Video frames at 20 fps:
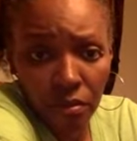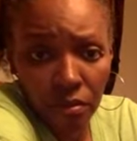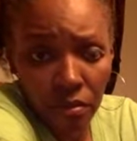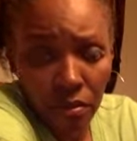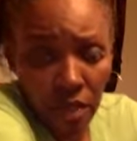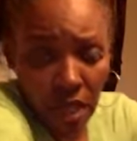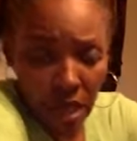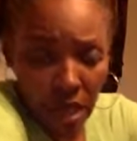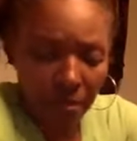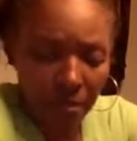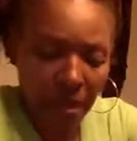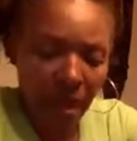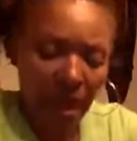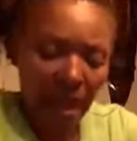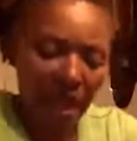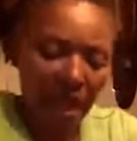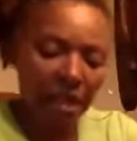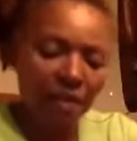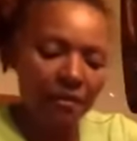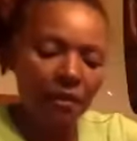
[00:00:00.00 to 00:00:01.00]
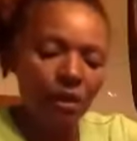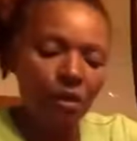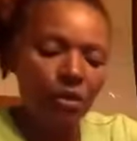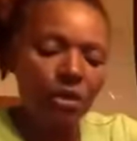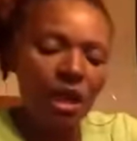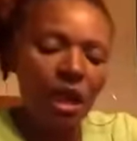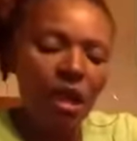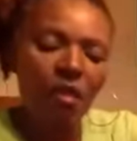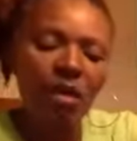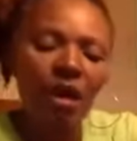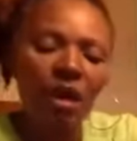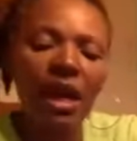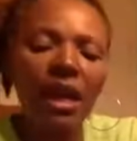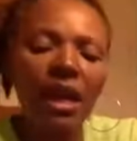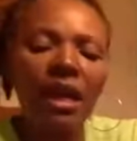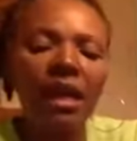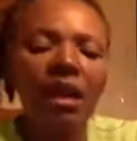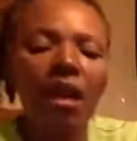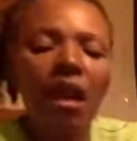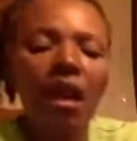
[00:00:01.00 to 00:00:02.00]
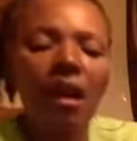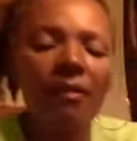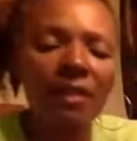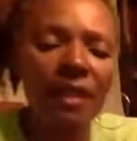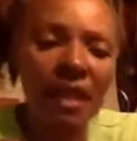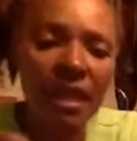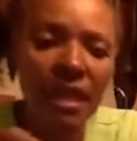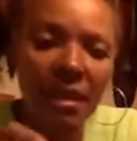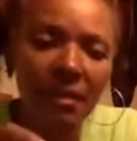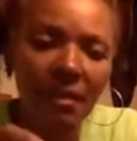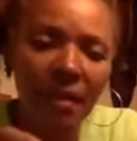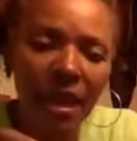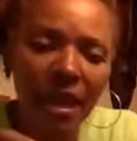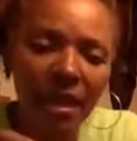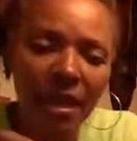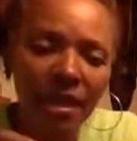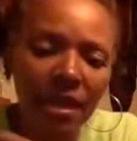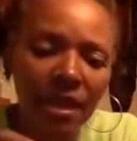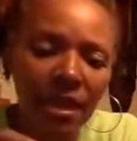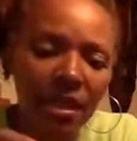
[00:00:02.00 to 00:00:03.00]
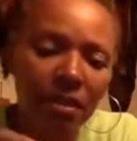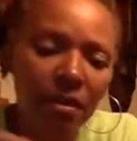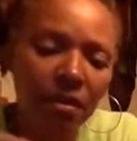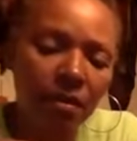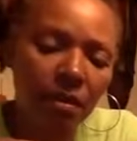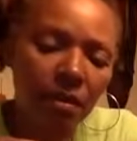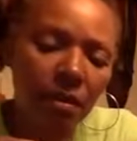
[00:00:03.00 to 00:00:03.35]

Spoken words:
Yeah. If you don't cut it off, then it makes it